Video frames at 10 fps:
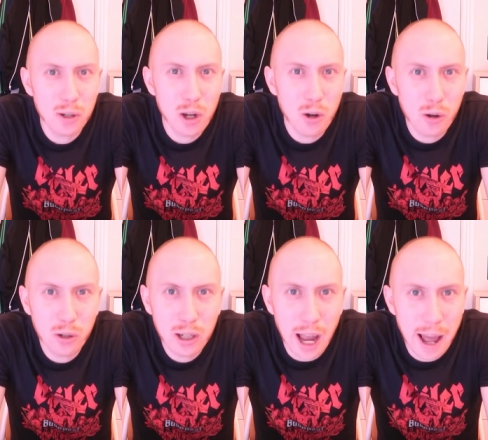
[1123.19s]
You're
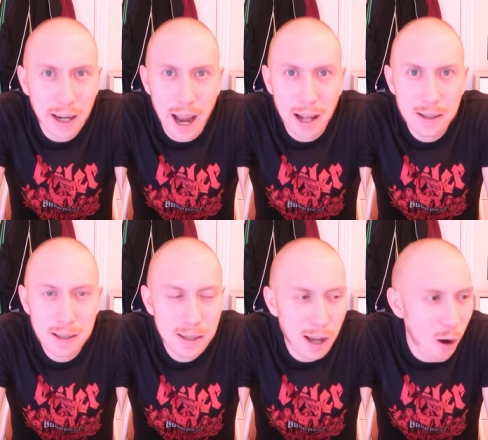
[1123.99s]
gonna get
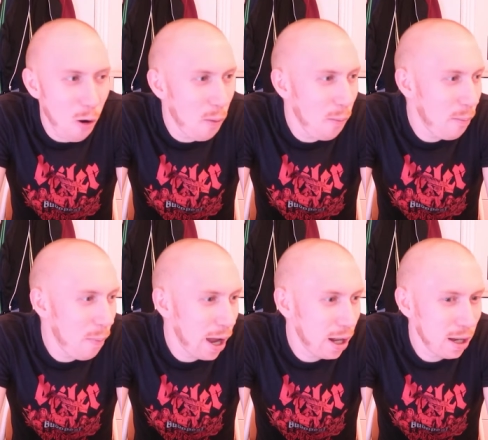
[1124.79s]
so
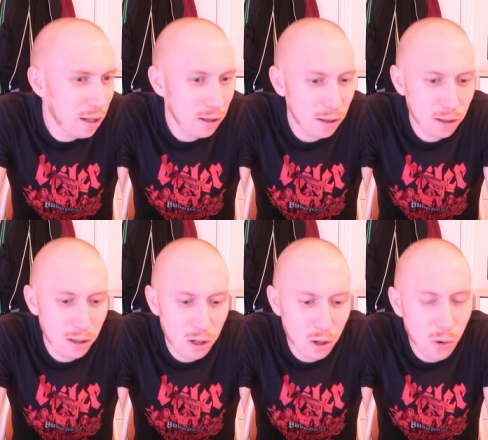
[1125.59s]
many
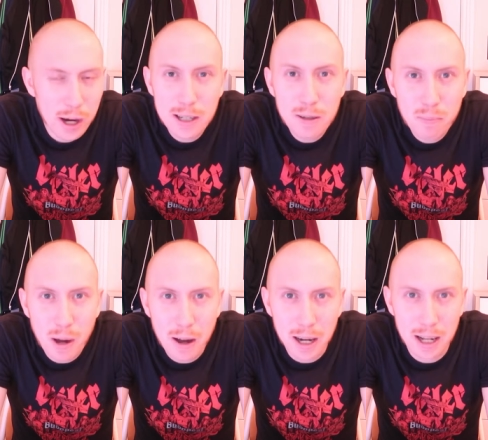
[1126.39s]
new
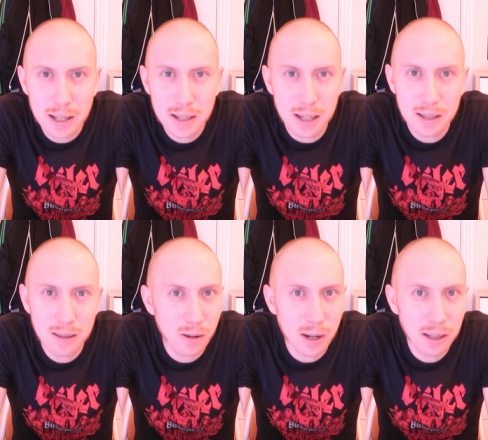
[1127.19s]
experiences
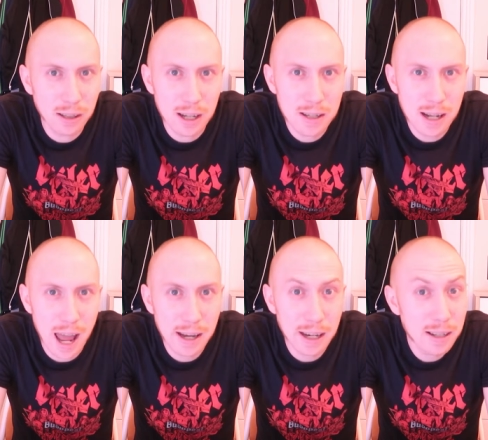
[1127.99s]
during this.
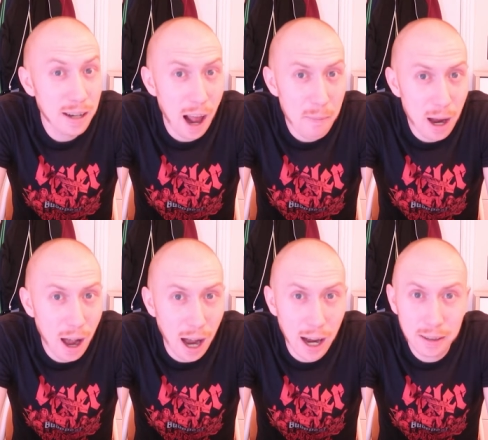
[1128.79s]
Like, it's gonna be
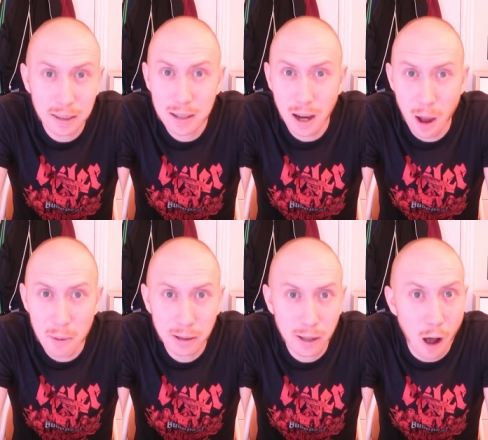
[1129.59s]
hard, it's gonna
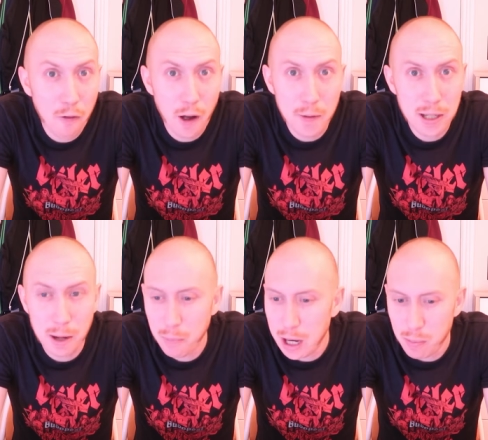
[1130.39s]
be tough. I've
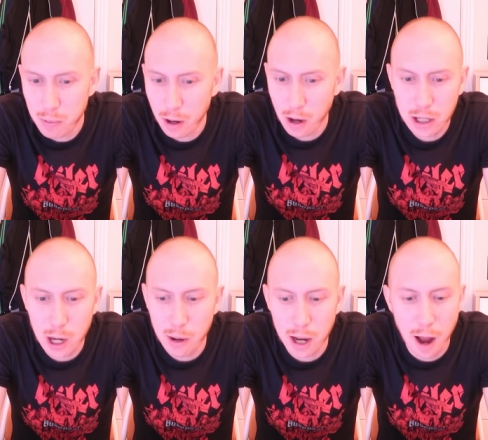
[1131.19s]
seen people
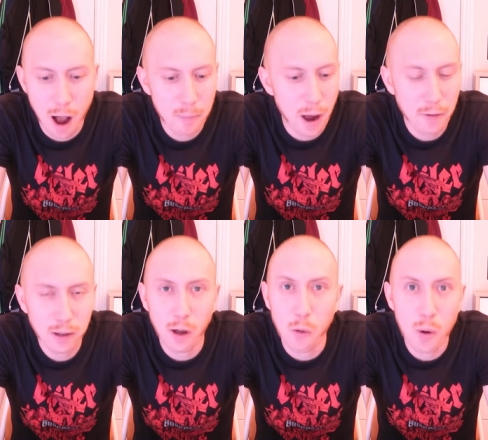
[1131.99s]
giving it up
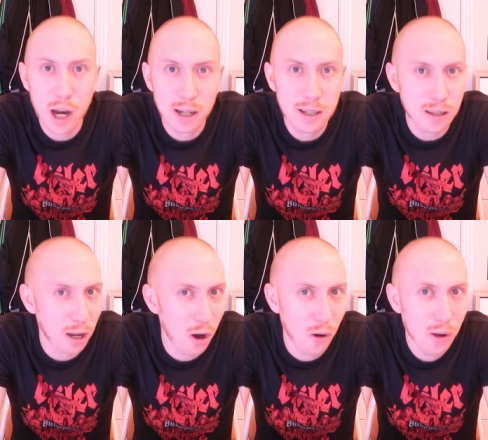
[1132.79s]
after weeks,
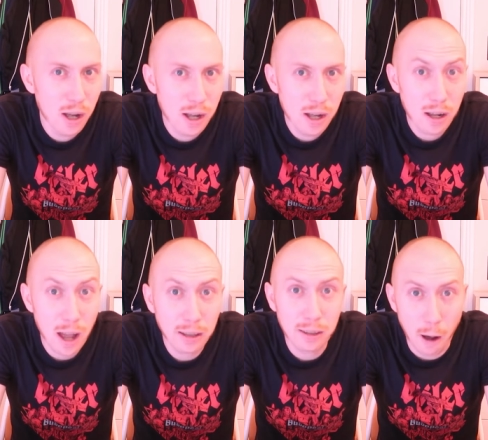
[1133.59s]
you know,
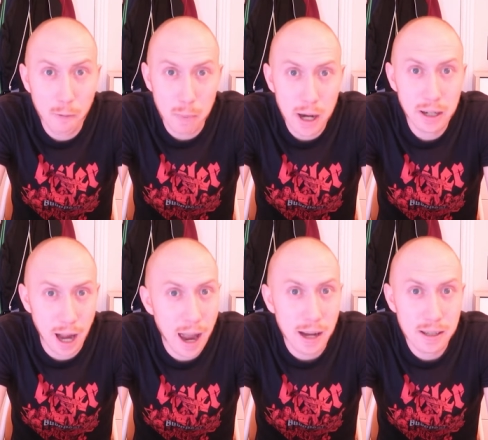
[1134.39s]
like tough big
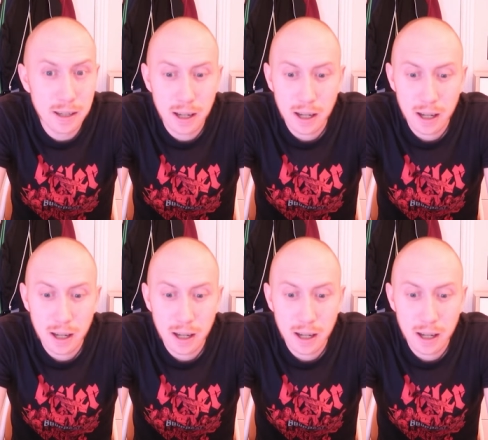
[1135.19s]
guys.